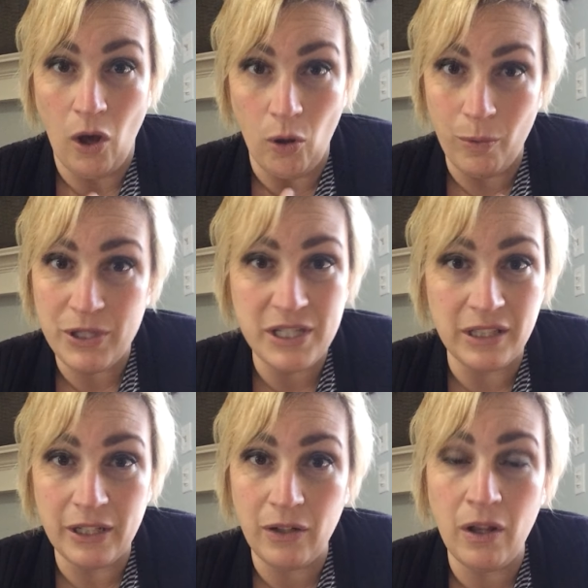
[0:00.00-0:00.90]
almost a
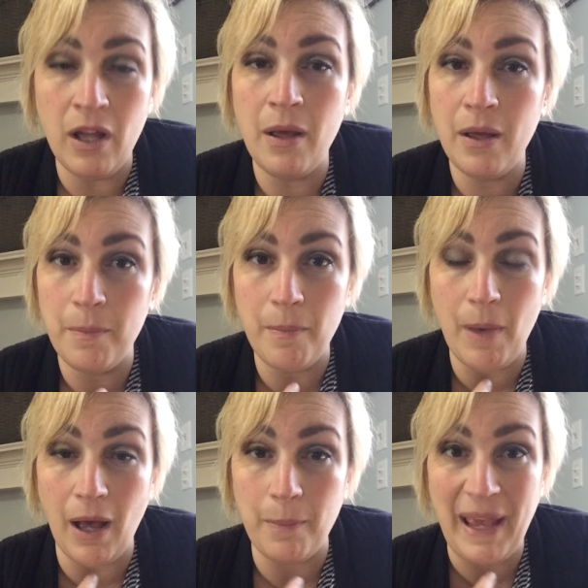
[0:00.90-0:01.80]
little
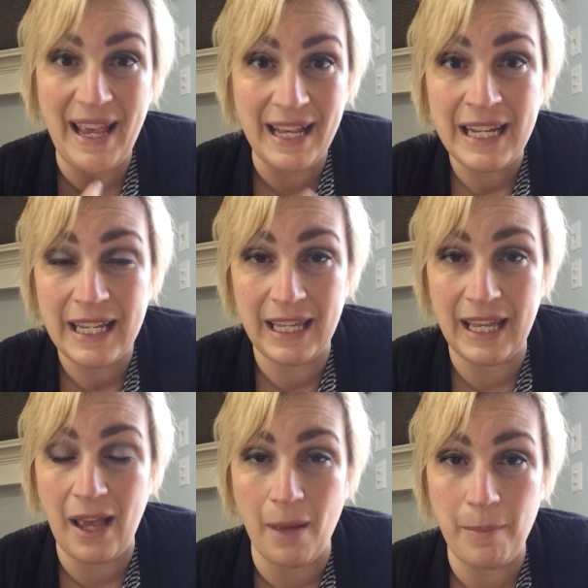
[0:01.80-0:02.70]
uh,
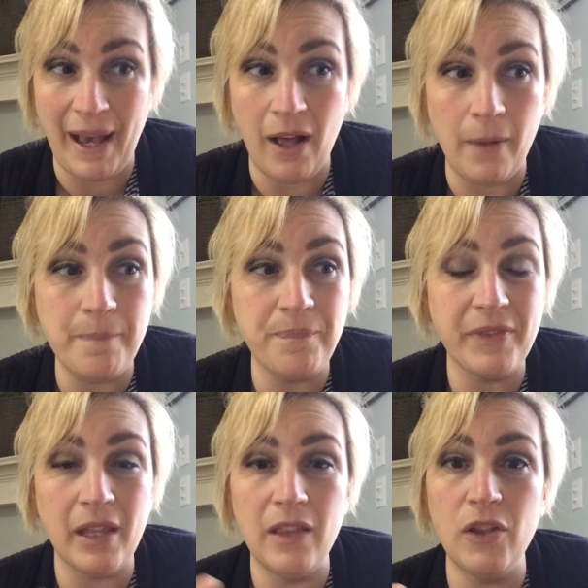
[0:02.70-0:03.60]
panicky about
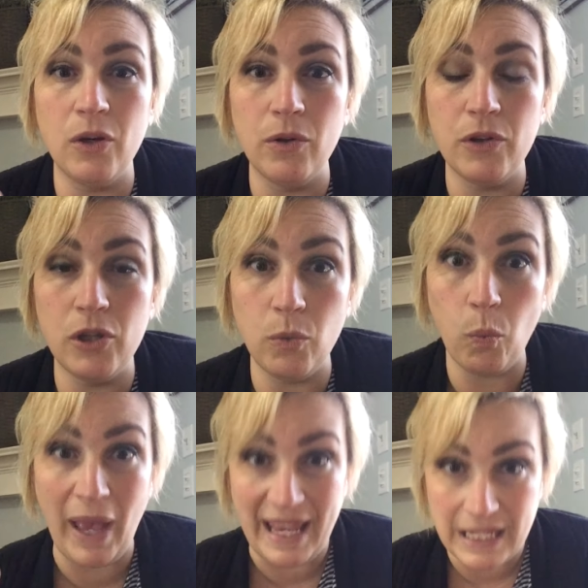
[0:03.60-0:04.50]
the the
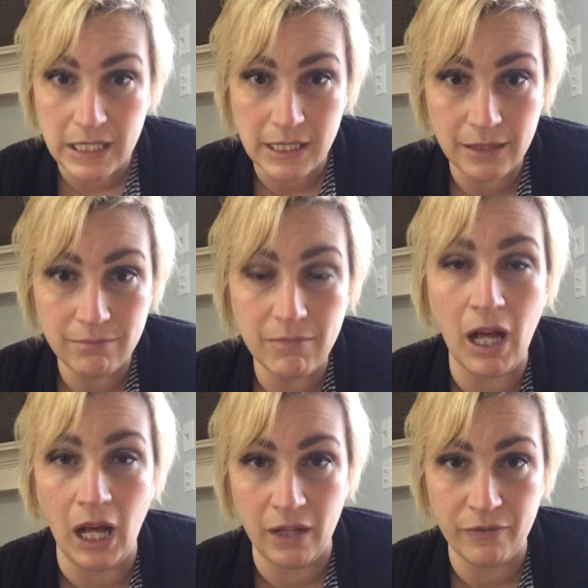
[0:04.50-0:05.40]
weight
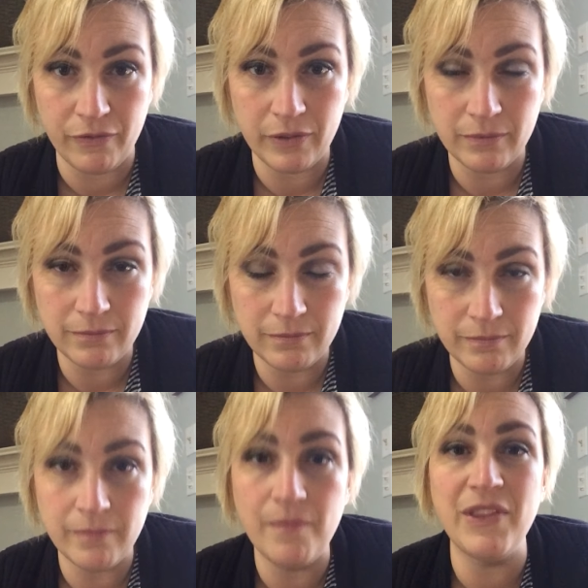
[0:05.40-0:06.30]
of
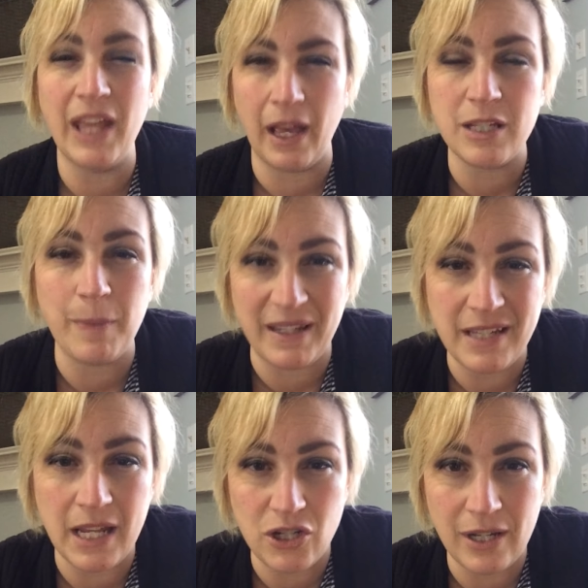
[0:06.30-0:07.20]
the
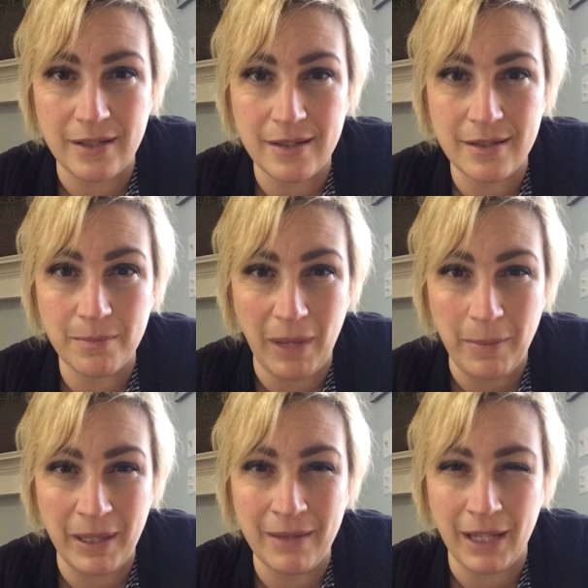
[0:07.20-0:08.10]
expectations
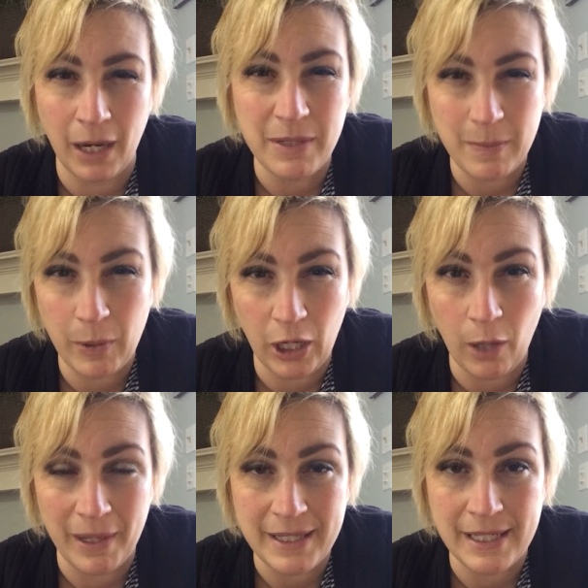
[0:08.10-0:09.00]
maybe that I was putting
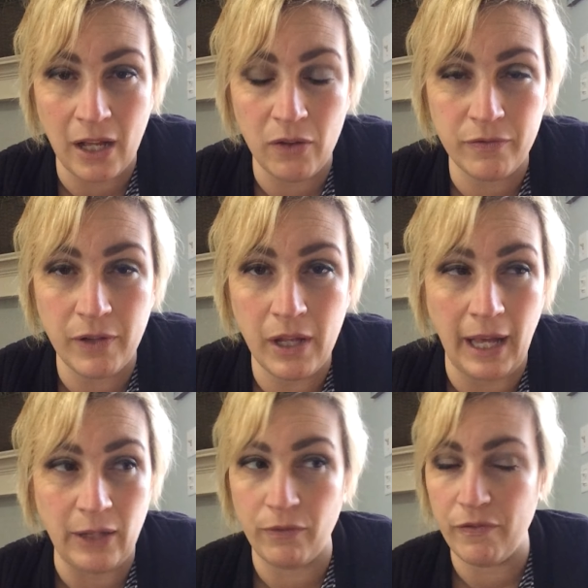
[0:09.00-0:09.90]
on myself.
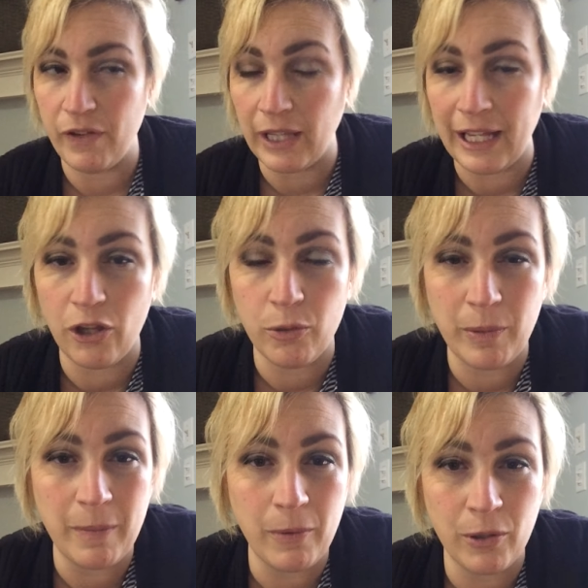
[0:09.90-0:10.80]
I don't feel like other
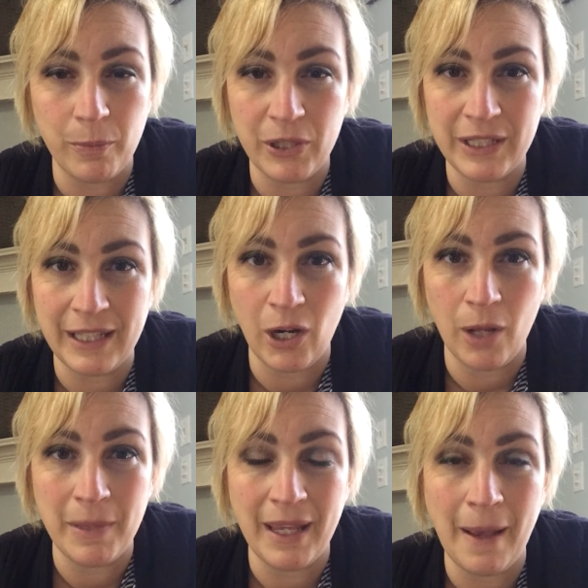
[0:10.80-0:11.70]
people are putting that
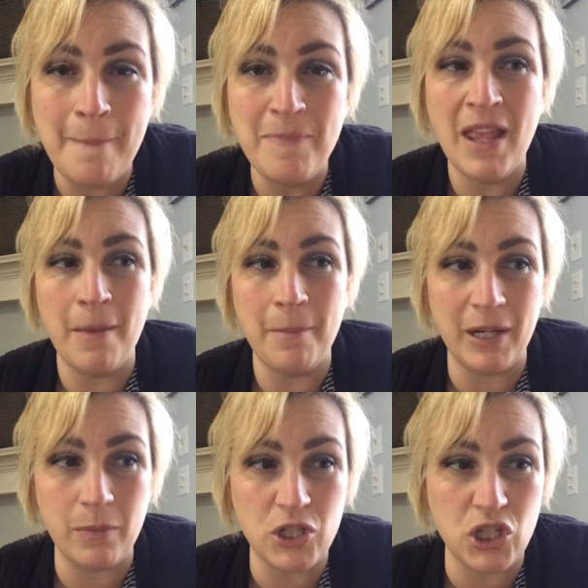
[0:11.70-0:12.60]
on me, but
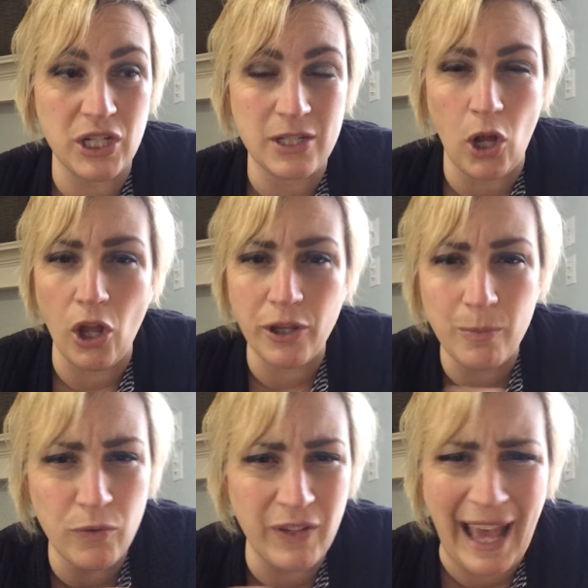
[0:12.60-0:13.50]
it was just all the
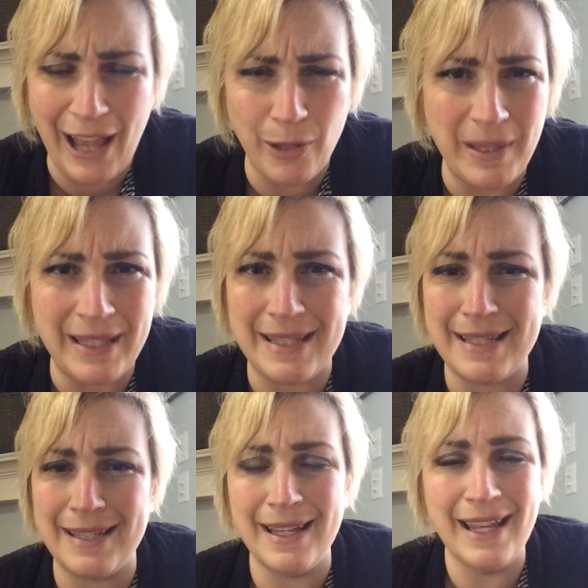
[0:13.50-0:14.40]
moving
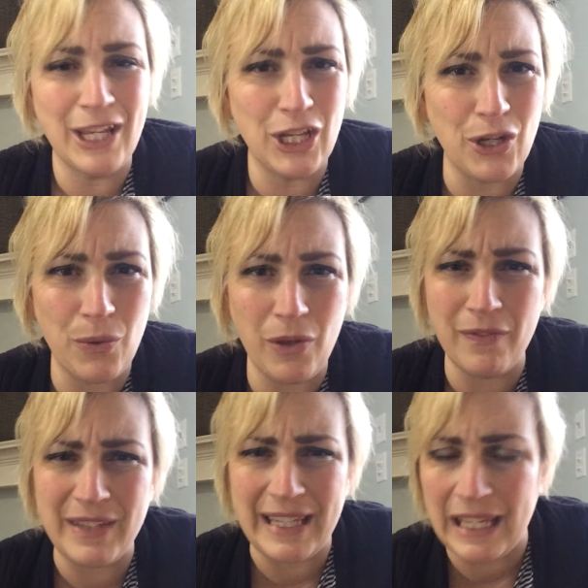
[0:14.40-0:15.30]
elements, you know,
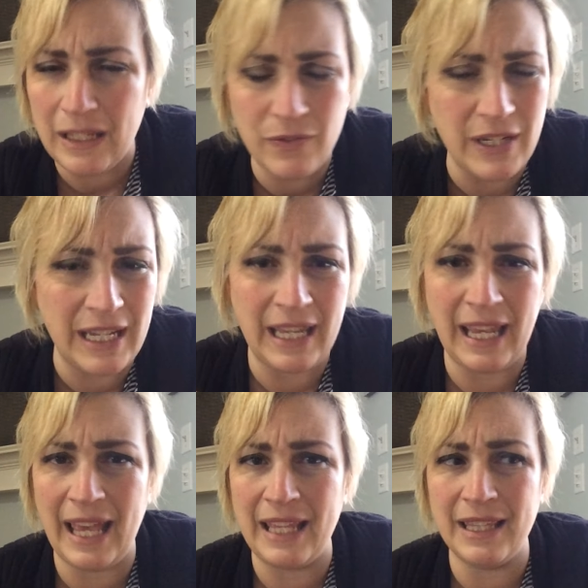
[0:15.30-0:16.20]
of the
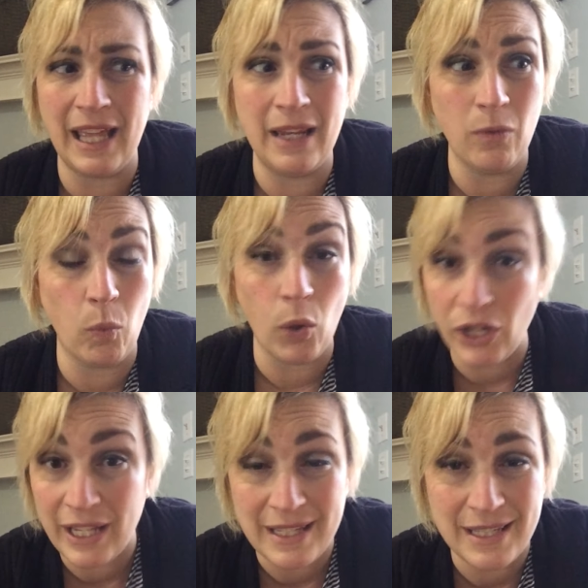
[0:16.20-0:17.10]
evening and then
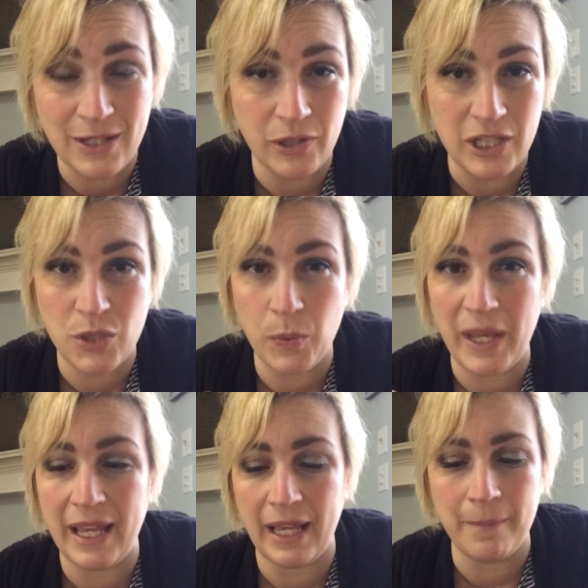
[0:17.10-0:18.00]
working still this
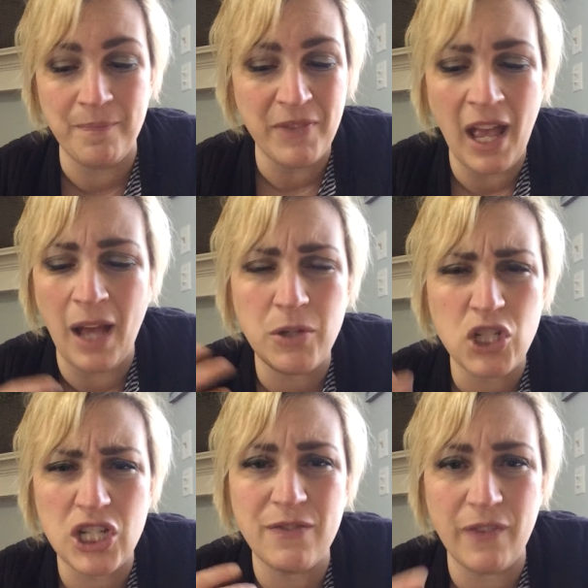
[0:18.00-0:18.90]
week and I was
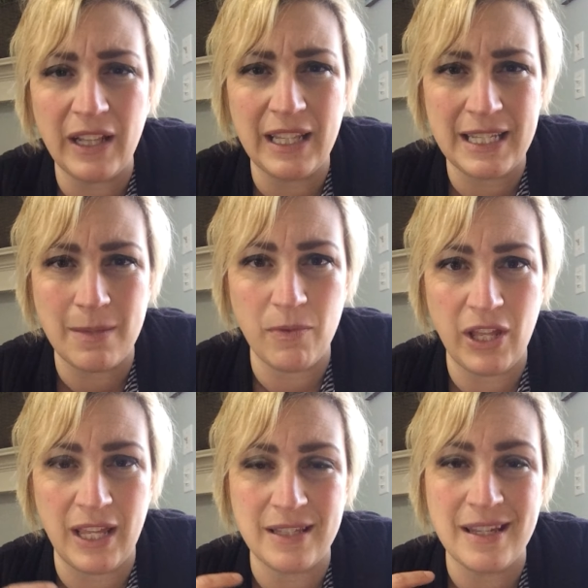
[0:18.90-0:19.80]
just feeling some
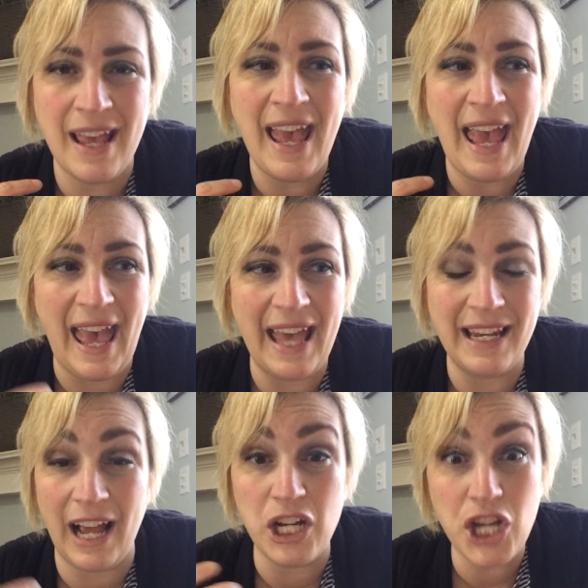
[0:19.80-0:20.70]
things
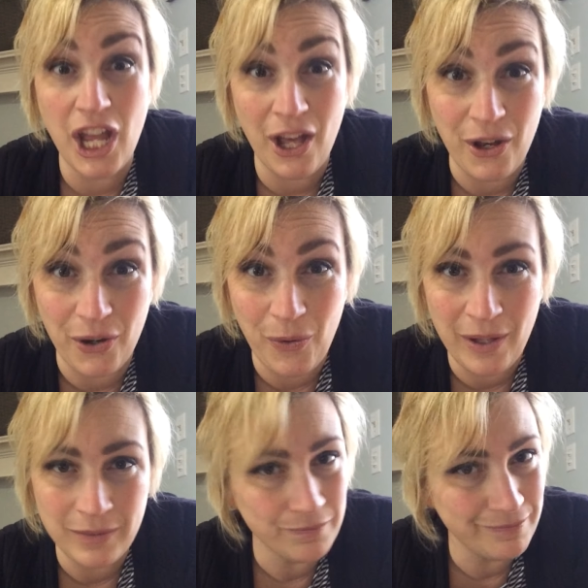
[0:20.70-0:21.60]
and I know
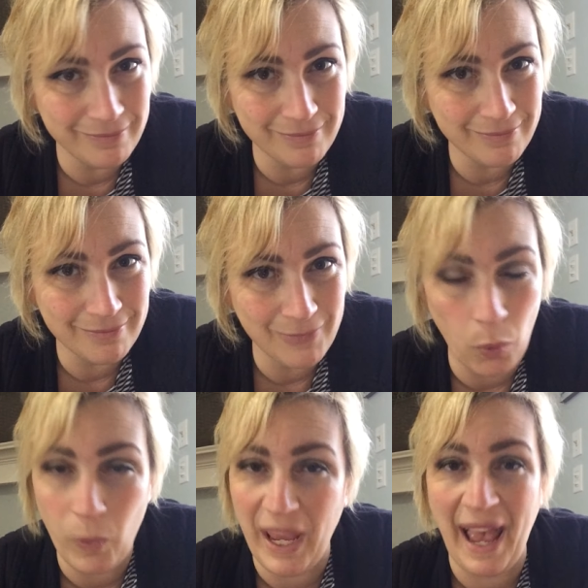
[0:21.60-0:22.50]

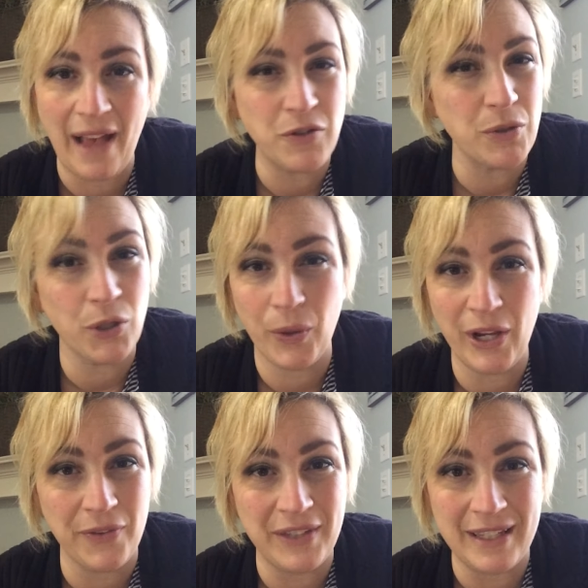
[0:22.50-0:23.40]
we have to agree
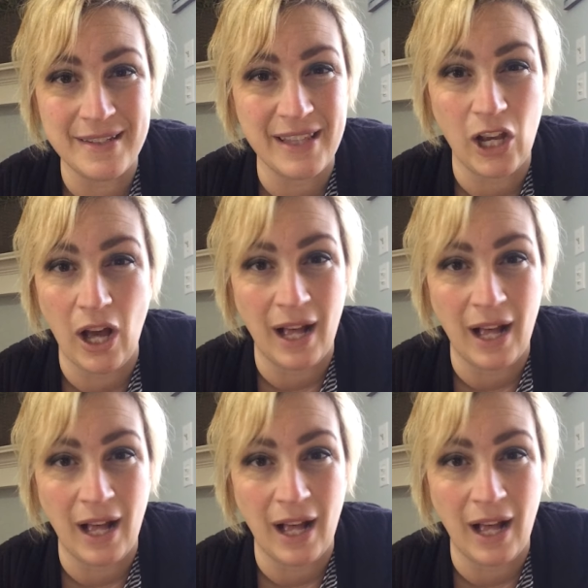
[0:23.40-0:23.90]
on this that